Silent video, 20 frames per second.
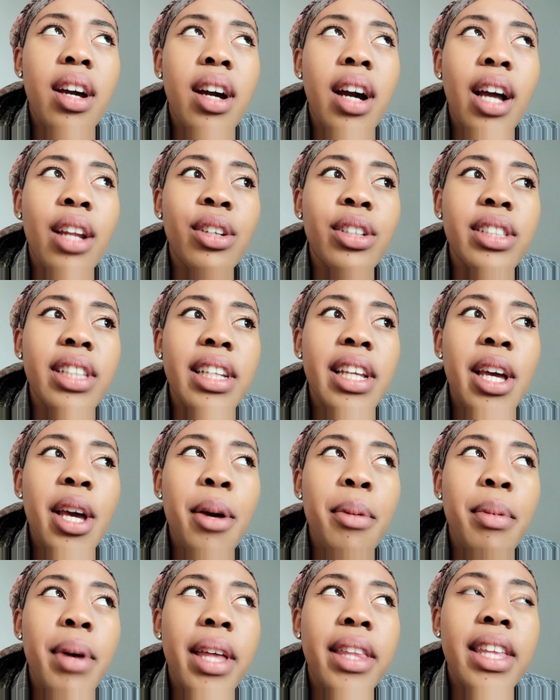I looked at
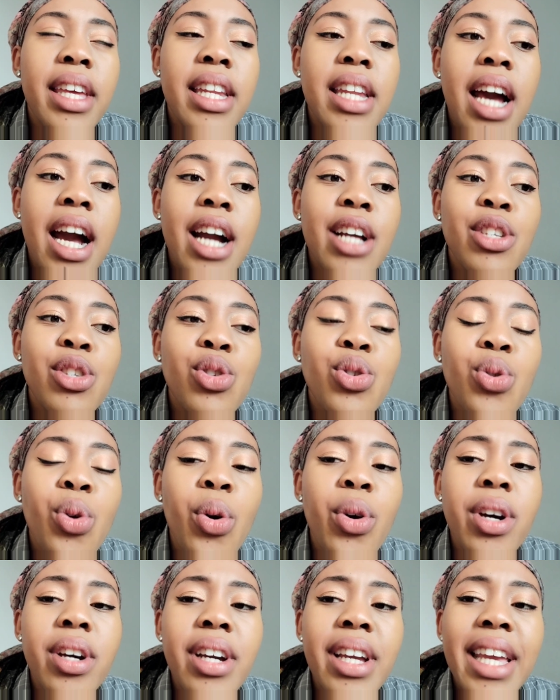him and then I
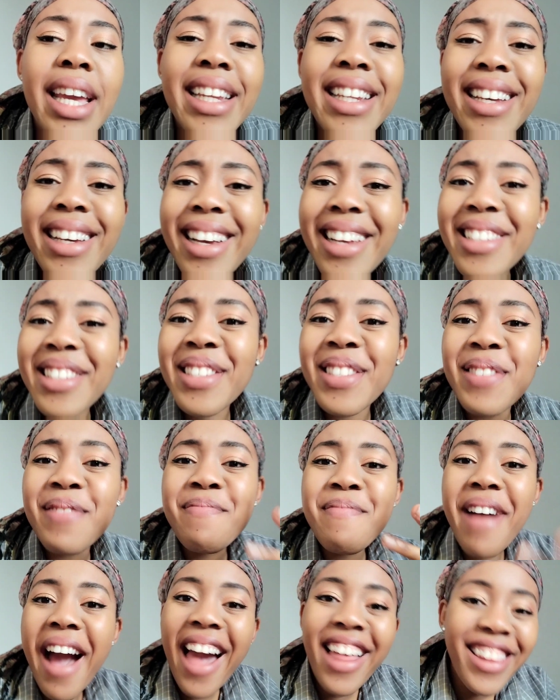saw he had like a
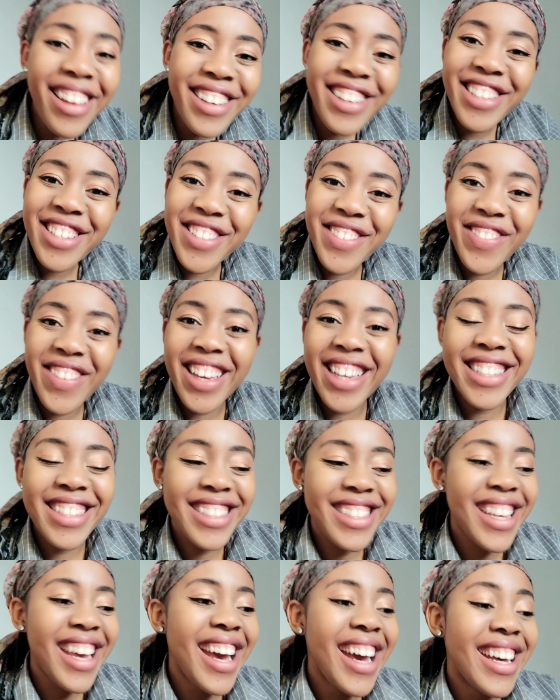smile on his
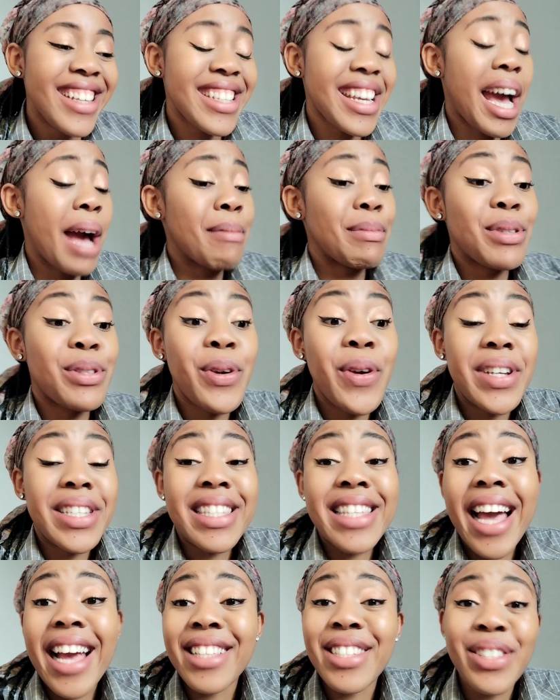face. It's like, I'm so
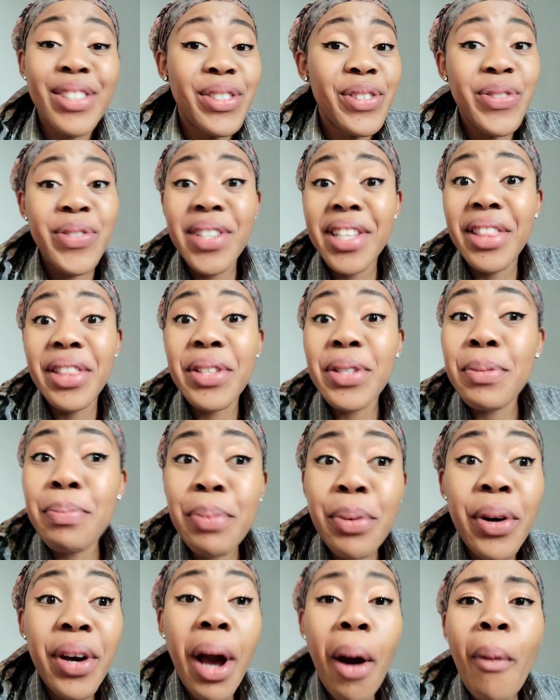excited to read this
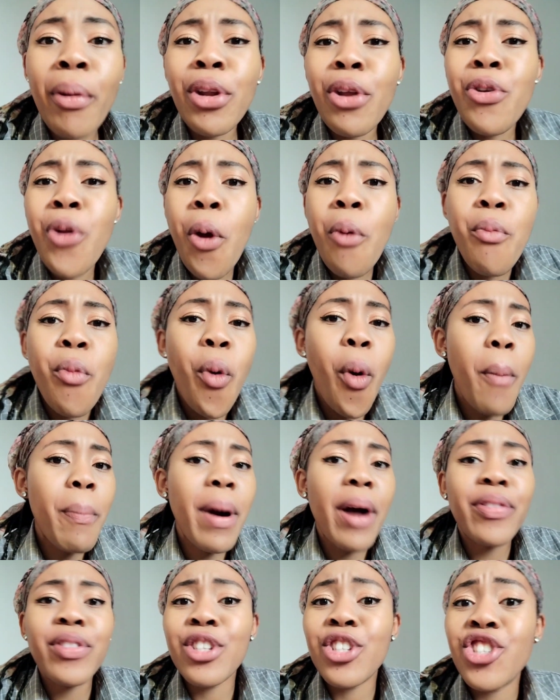book. I want to know more
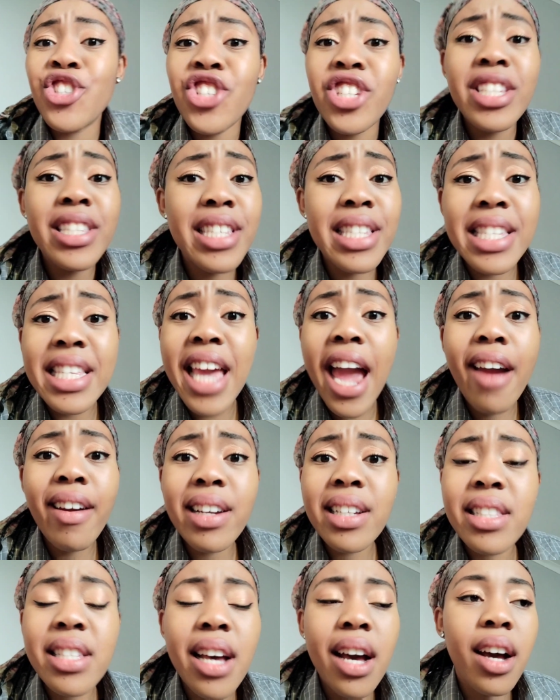about this Jesus
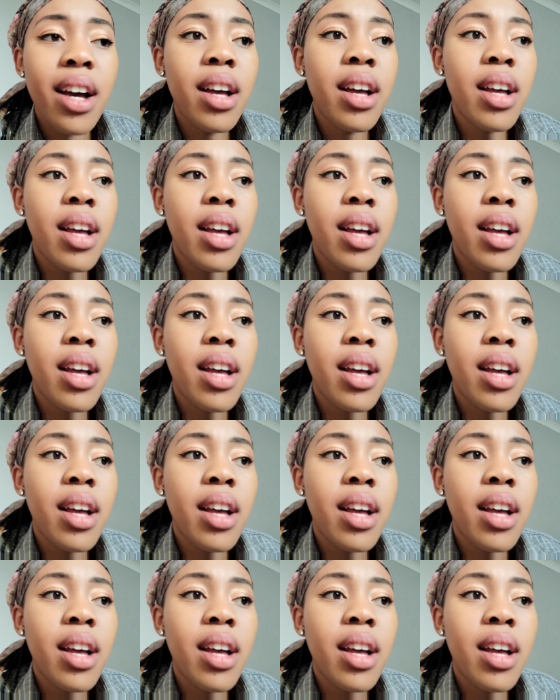character.